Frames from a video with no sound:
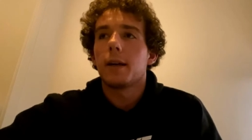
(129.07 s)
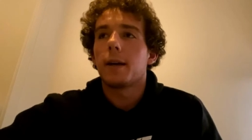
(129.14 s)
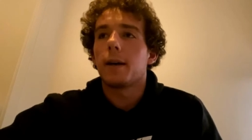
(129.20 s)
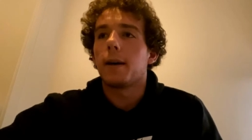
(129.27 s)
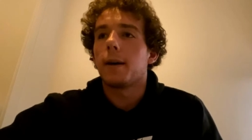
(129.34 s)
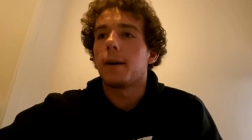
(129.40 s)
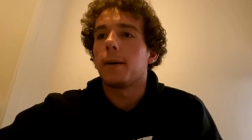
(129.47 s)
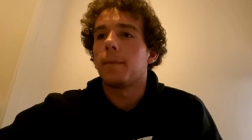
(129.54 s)

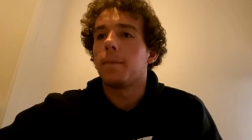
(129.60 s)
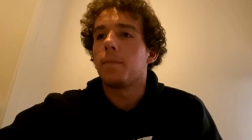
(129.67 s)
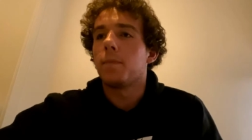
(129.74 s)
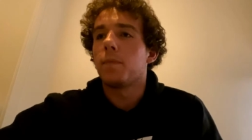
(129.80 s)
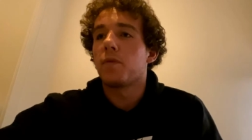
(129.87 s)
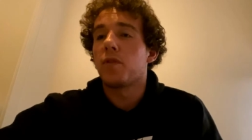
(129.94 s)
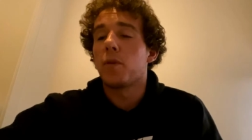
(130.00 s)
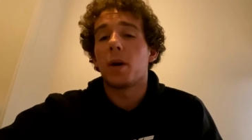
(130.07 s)

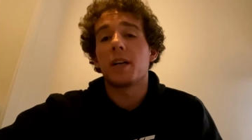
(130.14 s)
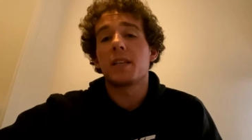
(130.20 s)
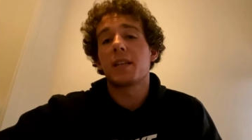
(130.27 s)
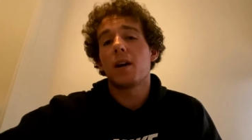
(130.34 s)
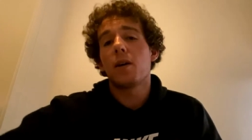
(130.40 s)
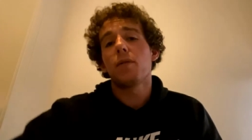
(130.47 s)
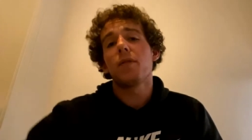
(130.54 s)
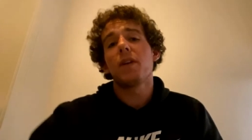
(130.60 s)
Um, for
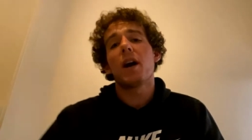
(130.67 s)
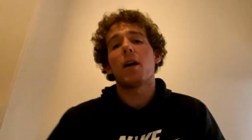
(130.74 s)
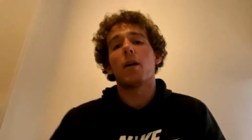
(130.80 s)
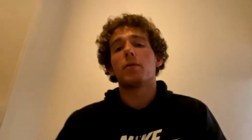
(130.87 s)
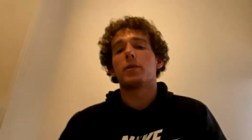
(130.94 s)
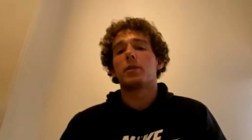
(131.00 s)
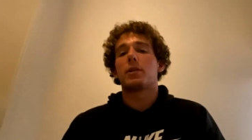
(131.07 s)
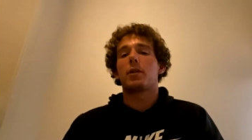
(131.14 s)
myself, yeah, I
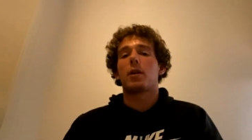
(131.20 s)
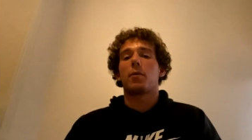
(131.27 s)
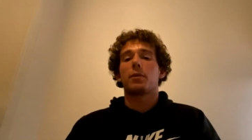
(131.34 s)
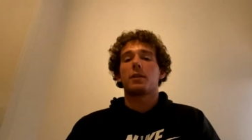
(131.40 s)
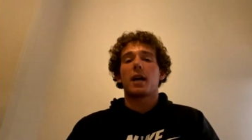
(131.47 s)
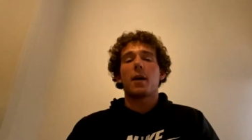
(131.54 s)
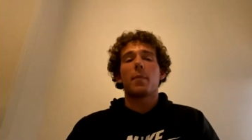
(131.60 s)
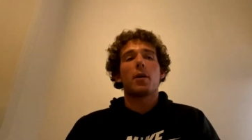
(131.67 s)
was I
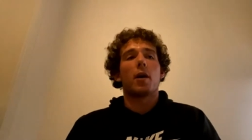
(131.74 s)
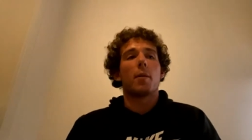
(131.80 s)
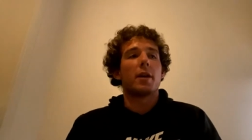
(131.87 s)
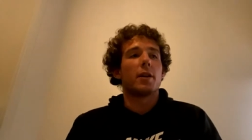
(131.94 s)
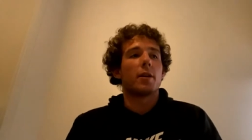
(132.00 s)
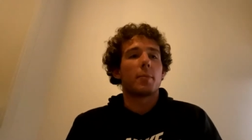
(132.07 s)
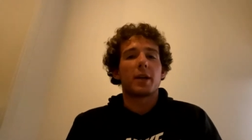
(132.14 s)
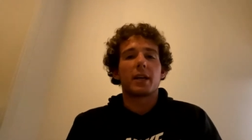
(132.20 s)
was happy. I
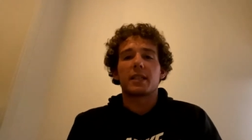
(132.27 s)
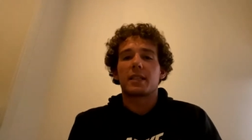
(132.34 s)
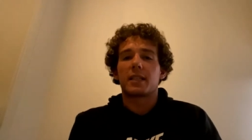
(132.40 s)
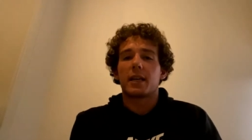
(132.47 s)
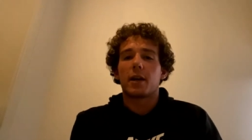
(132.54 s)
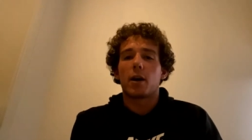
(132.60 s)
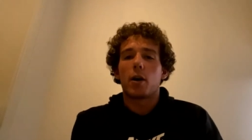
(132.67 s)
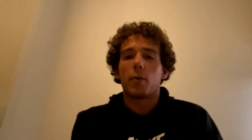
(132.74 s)
mean, the biggest
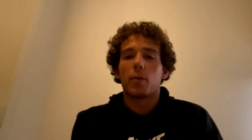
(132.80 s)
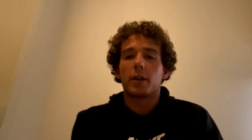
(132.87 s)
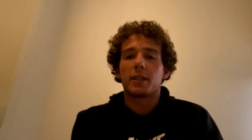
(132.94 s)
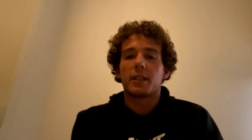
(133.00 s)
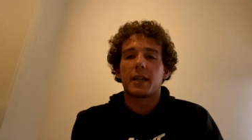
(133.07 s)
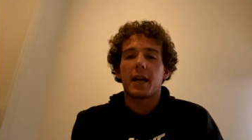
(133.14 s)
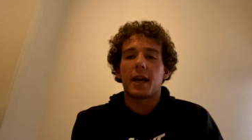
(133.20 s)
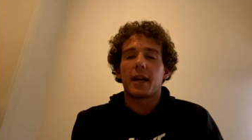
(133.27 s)
thing I
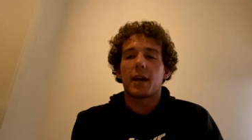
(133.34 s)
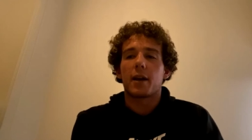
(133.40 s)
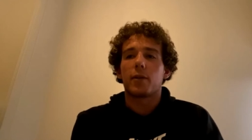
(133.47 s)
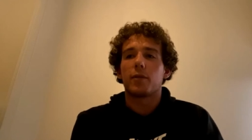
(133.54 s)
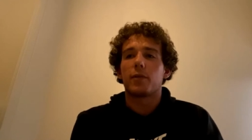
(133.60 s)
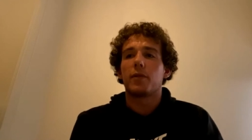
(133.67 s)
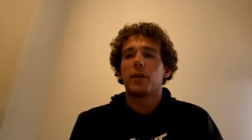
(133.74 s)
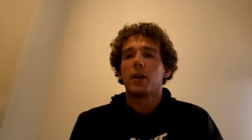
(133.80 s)
wanted to get out
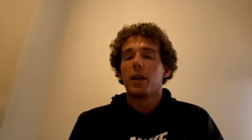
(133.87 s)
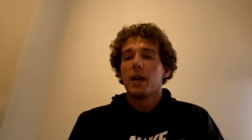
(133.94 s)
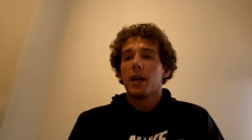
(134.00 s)
of